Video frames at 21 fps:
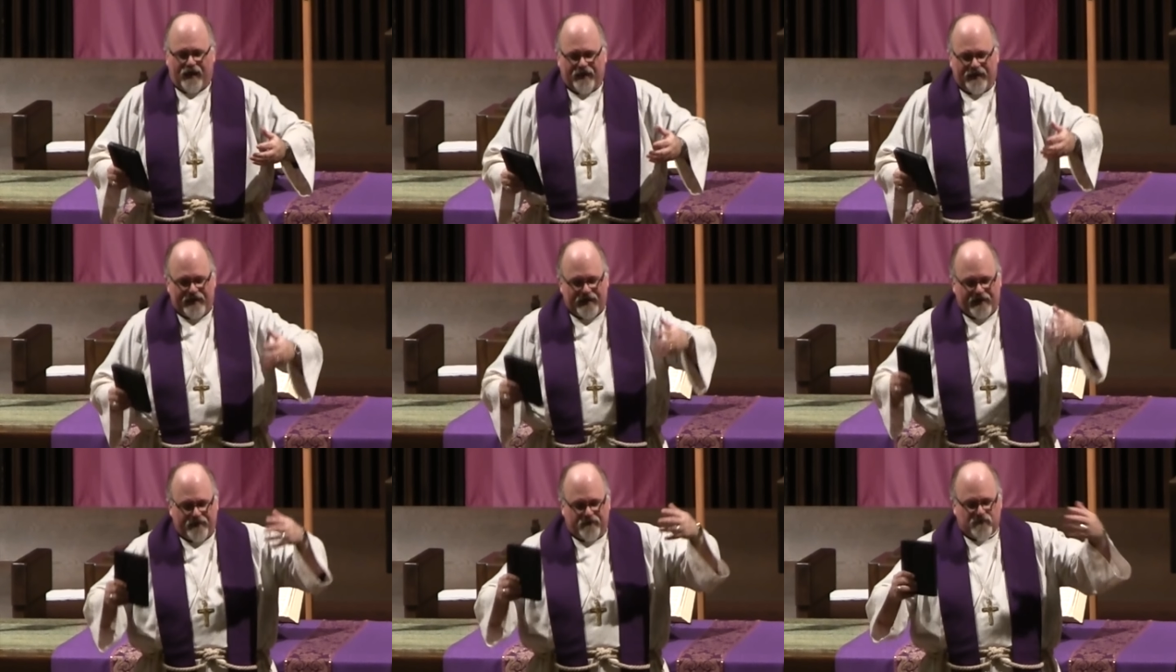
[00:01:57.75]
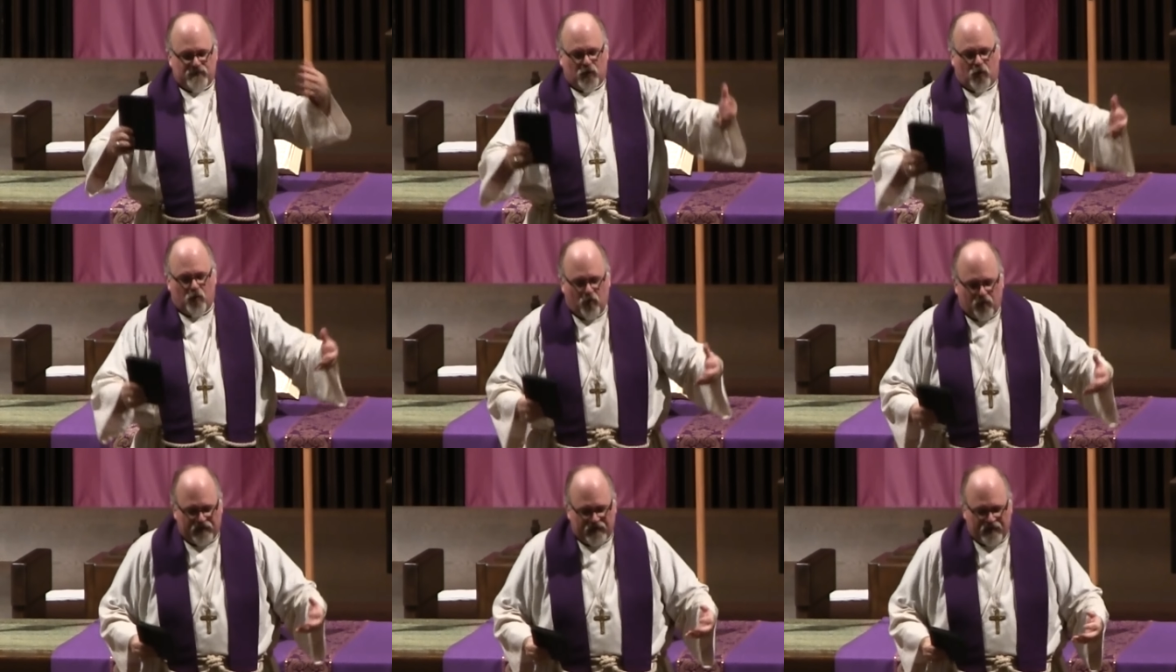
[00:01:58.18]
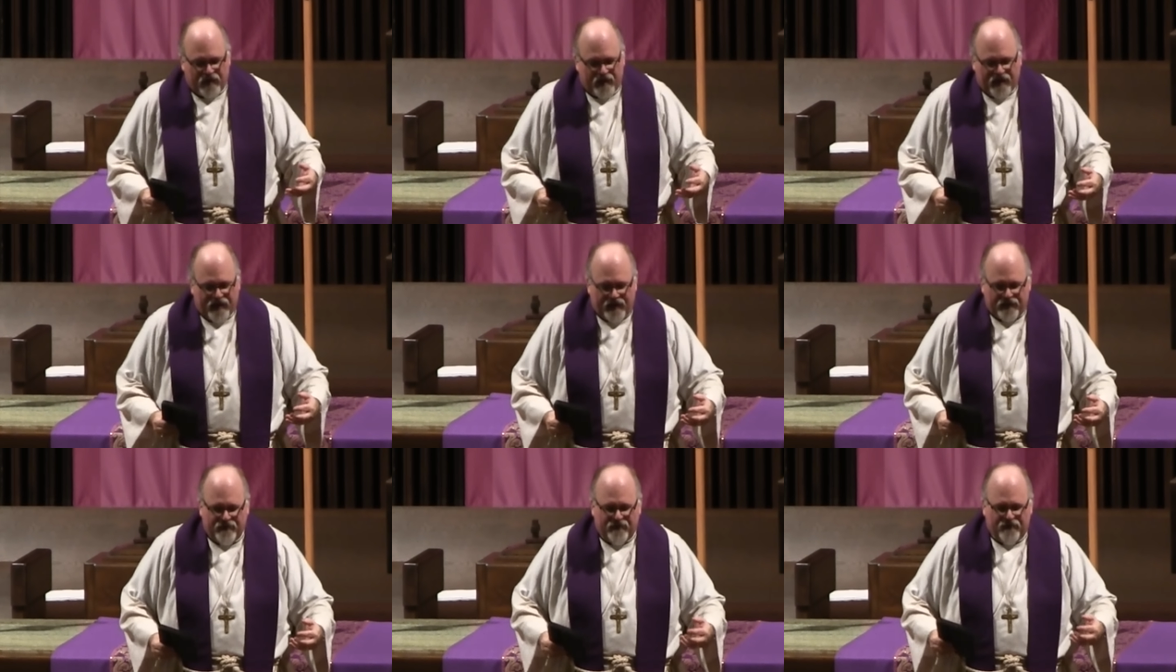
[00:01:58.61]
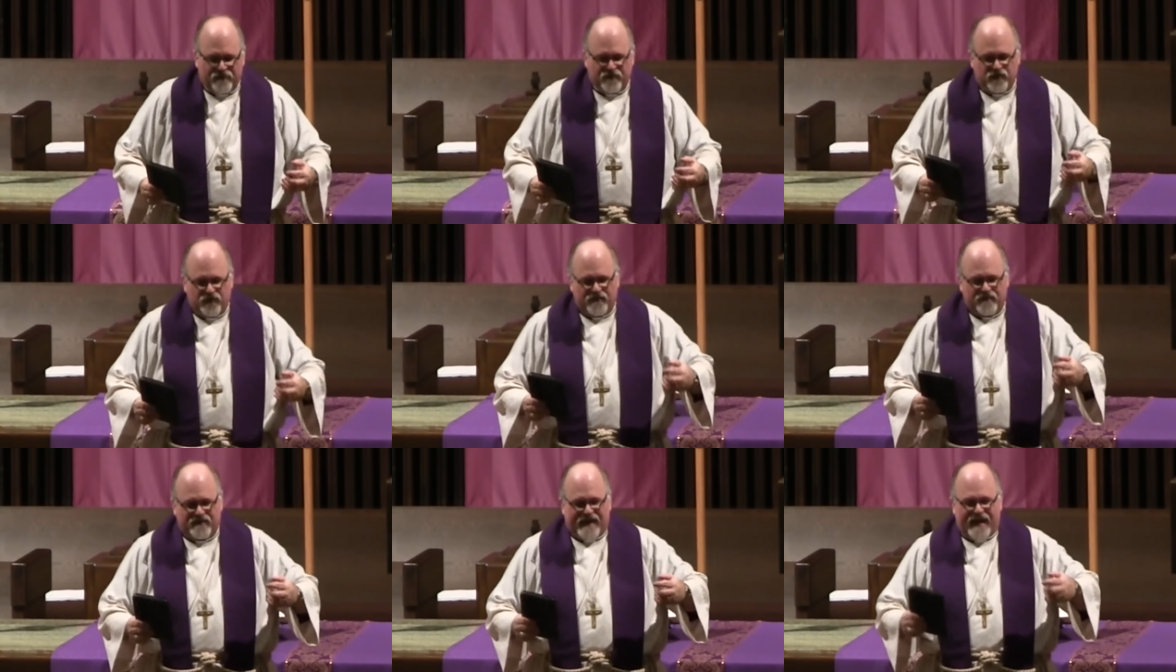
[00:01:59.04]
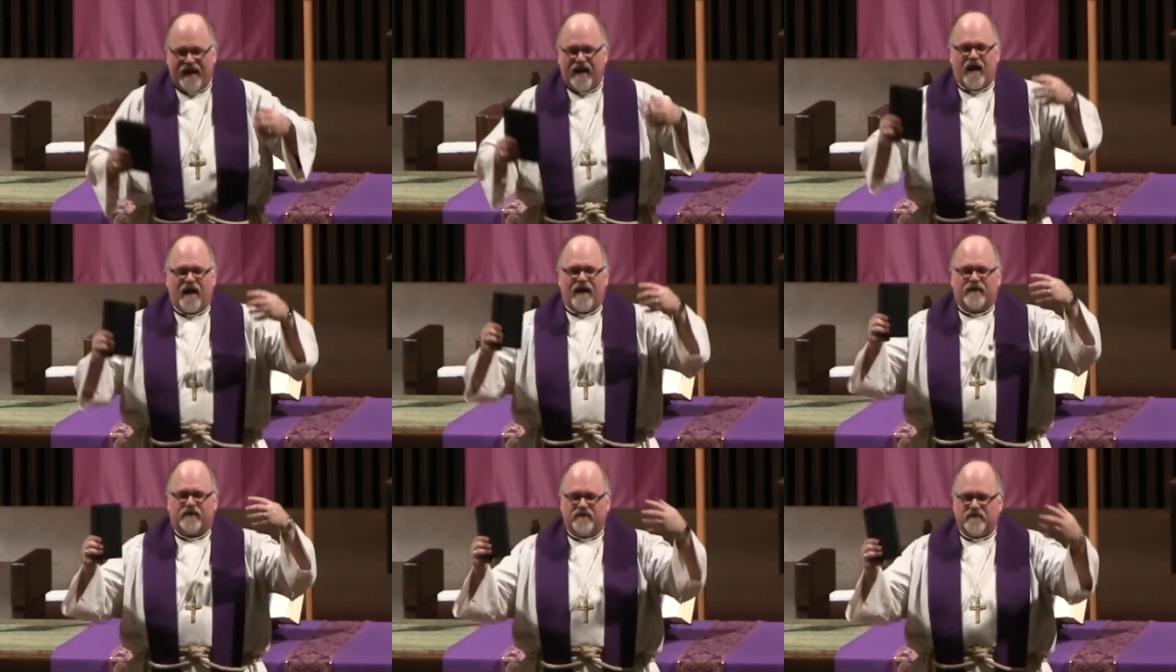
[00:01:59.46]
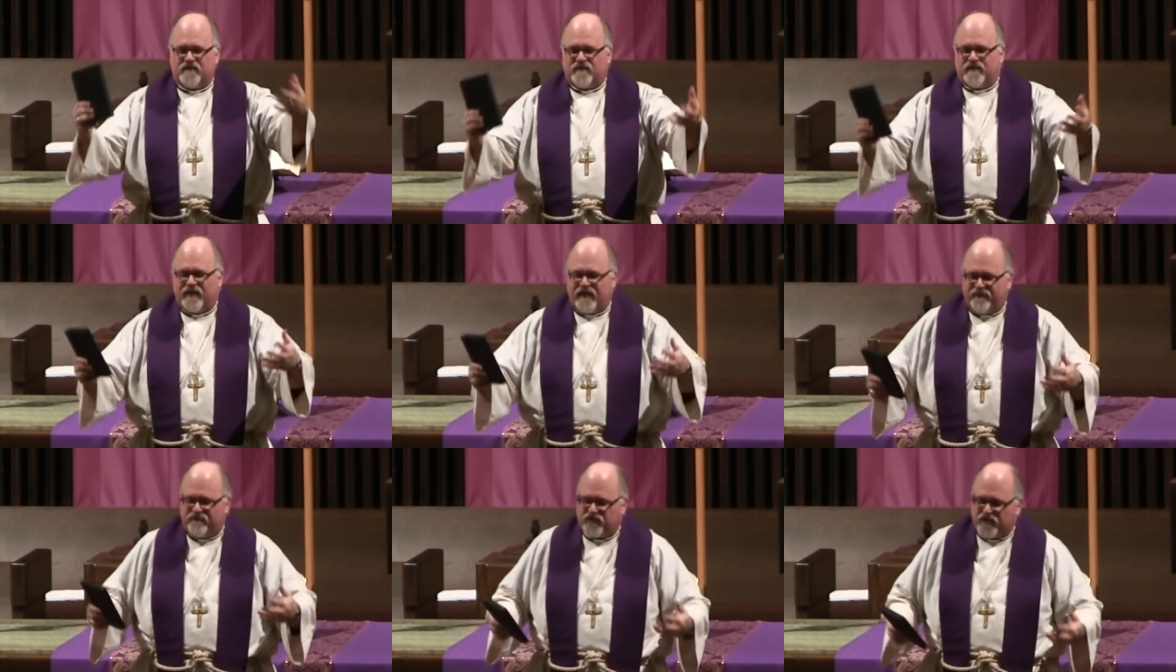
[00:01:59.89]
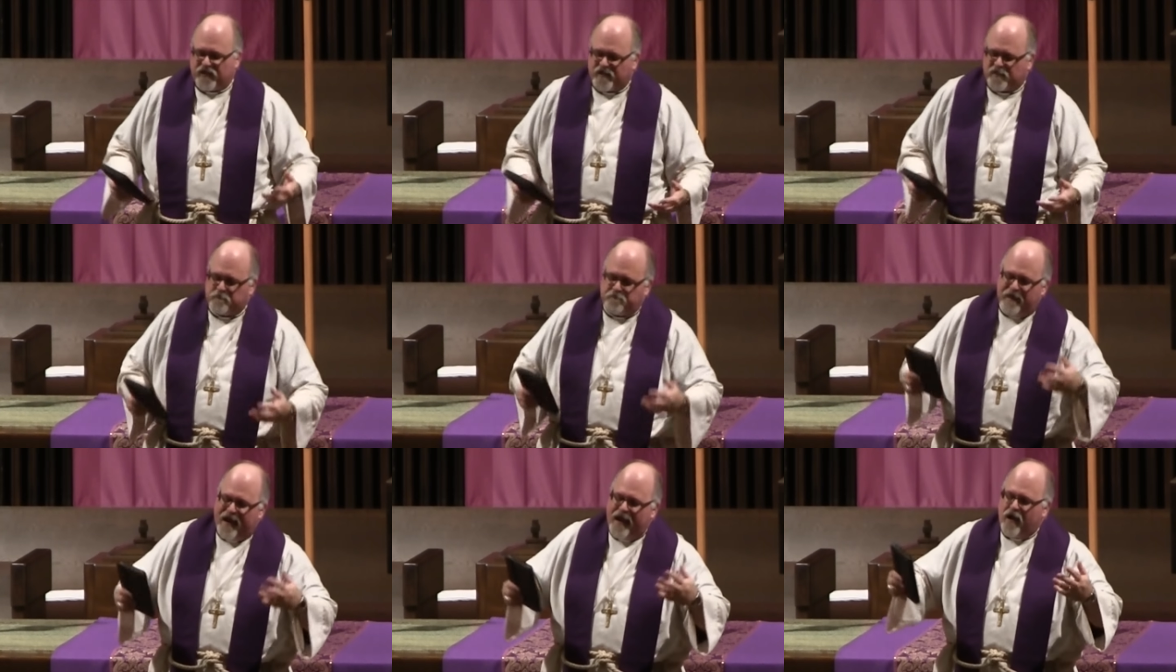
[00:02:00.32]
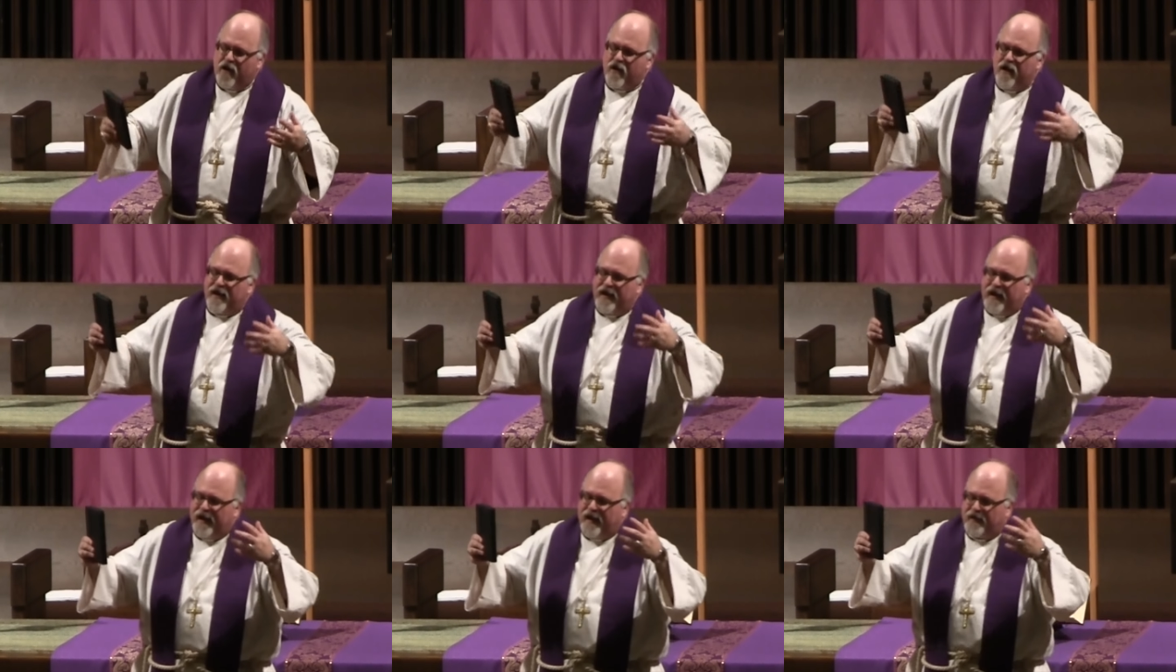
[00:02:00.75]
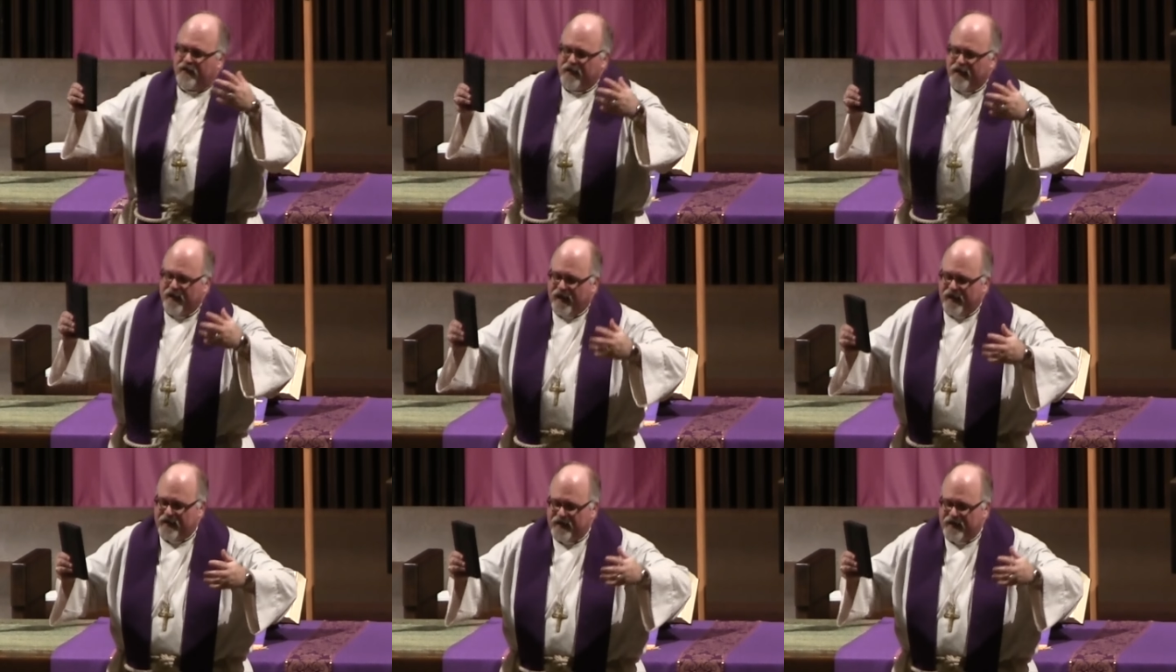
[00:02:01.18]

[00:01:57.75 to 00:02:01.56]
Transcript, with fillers: and he is old and, and cannot conceive, she's barren, and,